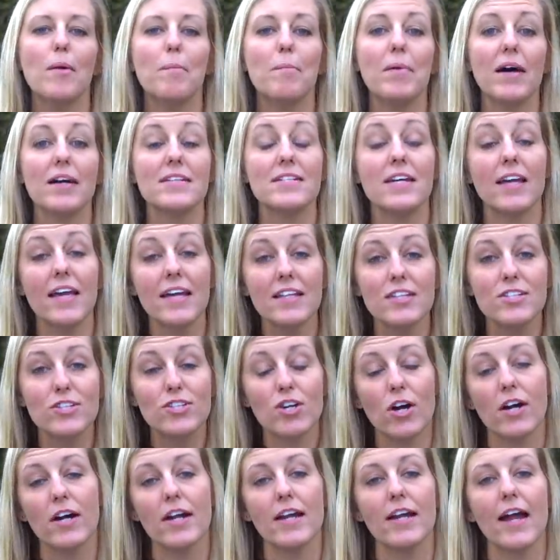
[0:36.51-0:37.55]
But to get
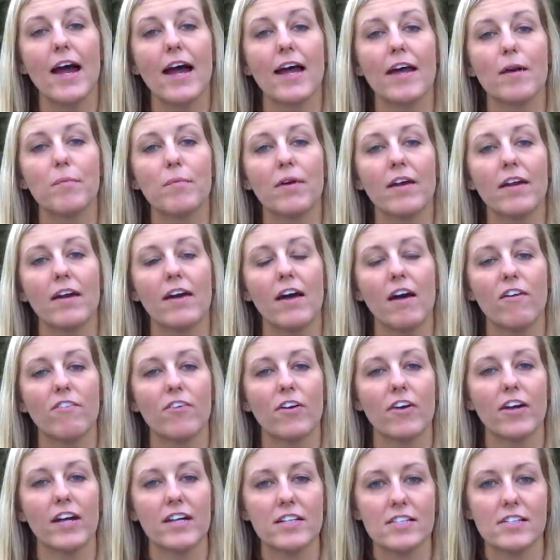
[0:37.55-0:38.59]
started, I am going to
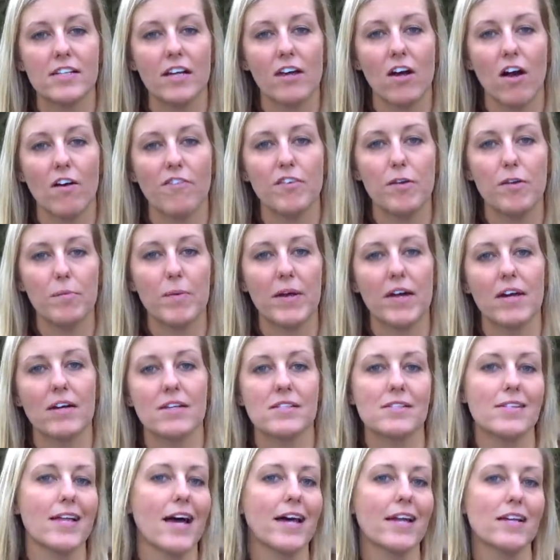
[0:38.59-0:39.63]
cover instant coffee
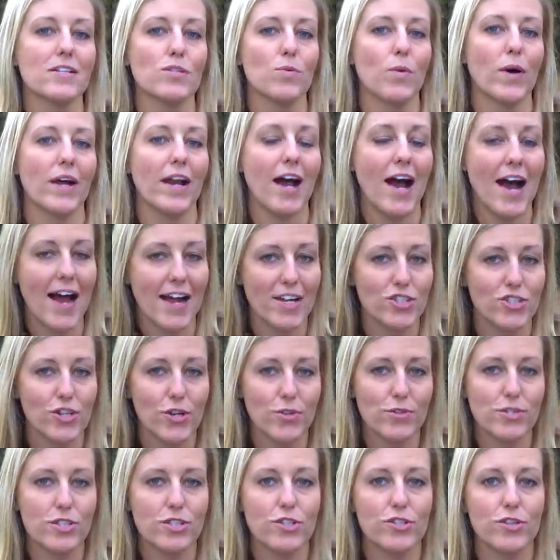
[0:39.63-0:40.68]
because that is what I
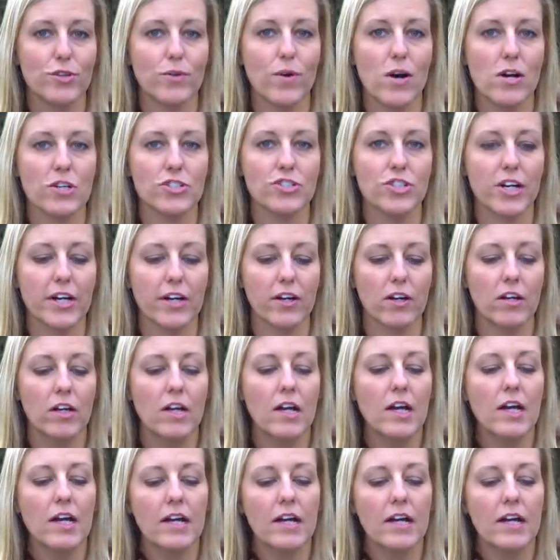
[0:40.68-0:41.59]
chose to do on trail.